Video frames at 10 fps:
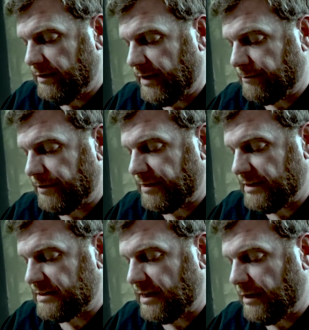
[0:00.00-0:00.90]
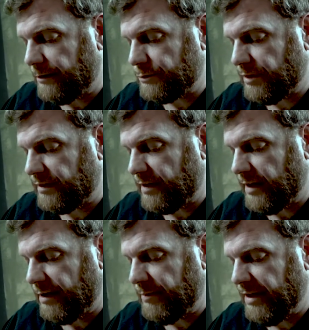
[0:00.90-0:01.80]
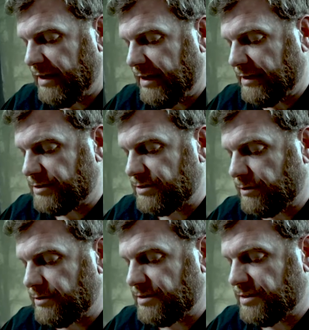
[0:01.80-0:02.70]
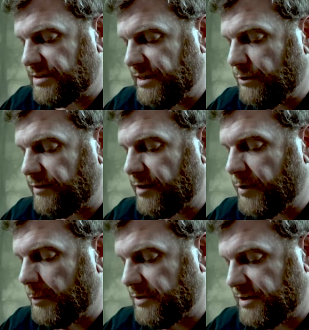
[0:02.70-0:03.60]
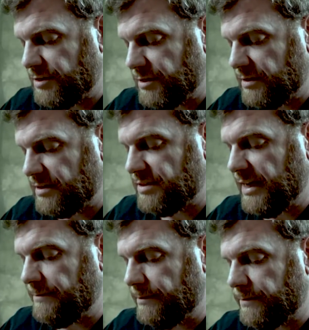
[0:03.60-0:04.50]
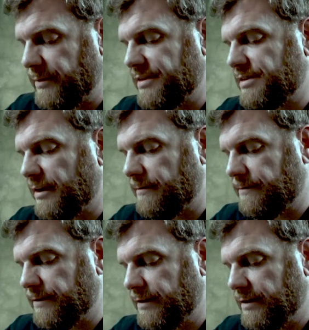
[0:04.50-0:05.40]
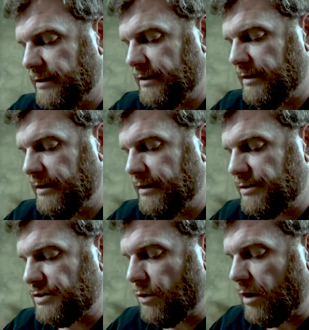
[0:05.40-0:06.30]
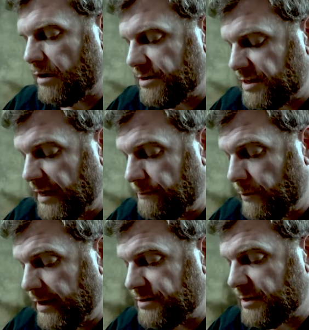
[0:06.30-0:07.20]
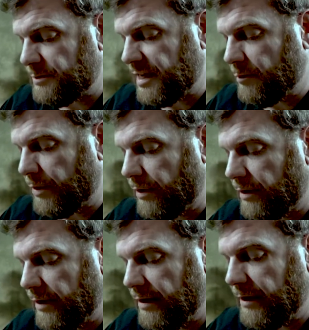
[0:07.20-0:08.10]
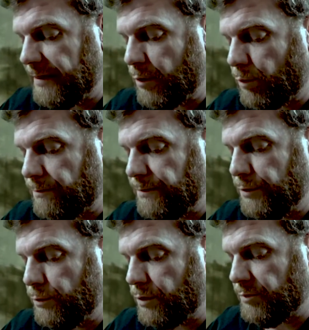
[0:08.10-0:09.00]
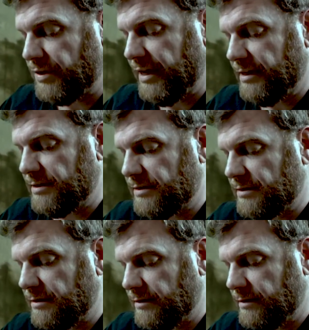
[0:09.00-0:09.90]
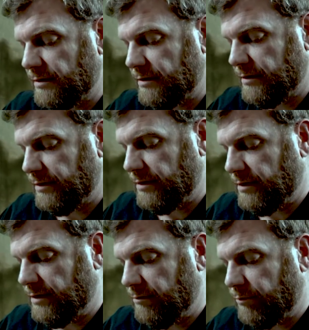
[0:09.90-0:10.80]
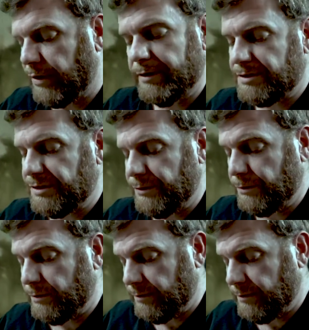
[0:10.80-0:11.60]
Everything tires with time, and starts to seek some opposition to save it from itself. So August gave way to September, and there were few complaints. Part 2.